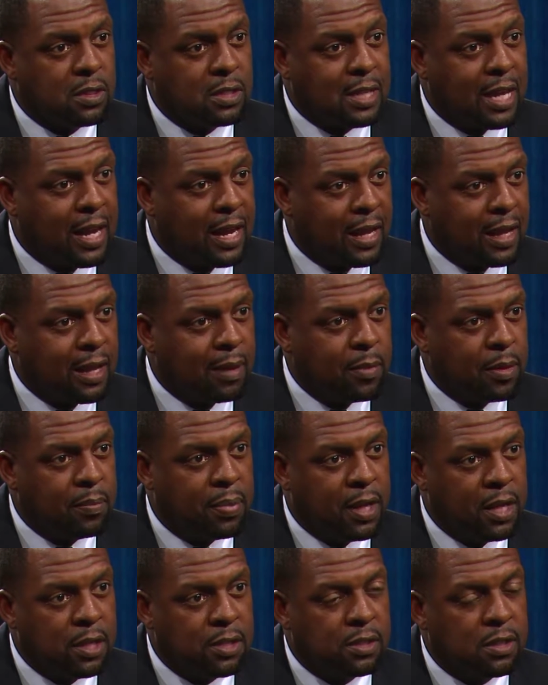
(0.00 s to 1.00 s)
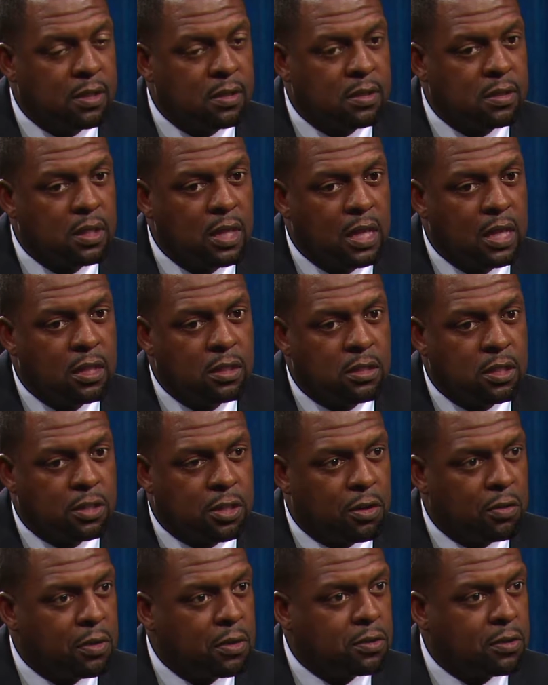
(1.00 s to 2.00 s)
and time and patience to
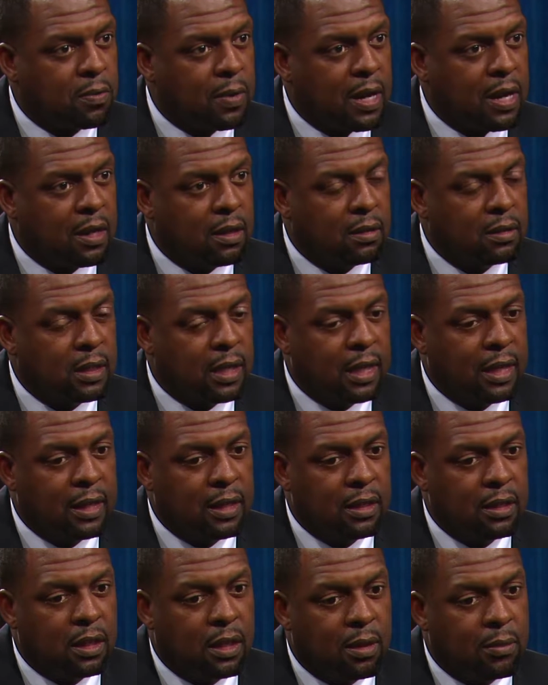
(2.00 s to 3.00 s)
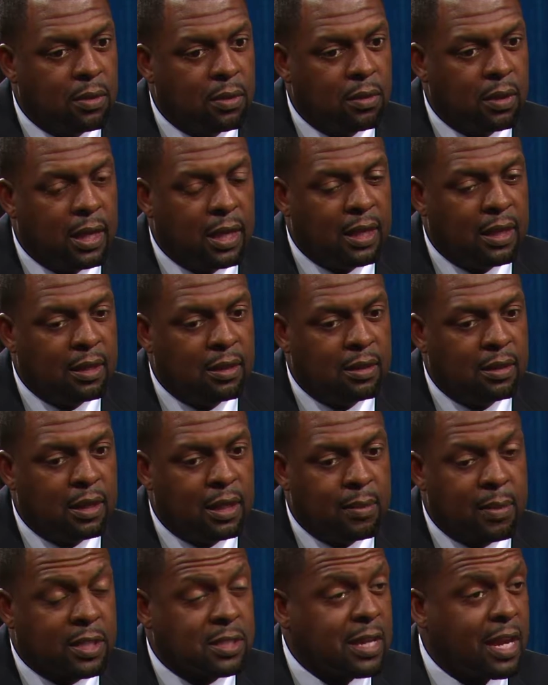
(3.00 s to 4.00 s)
turn this around. And, um, and, and
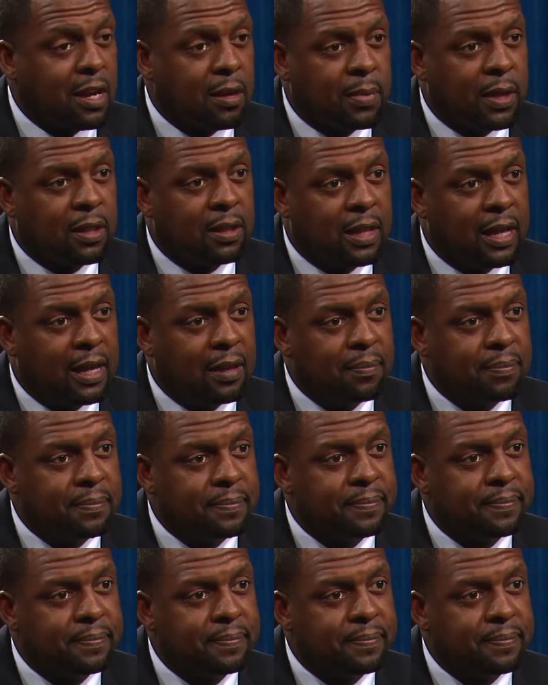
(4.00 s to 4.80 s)
I'm excited about that.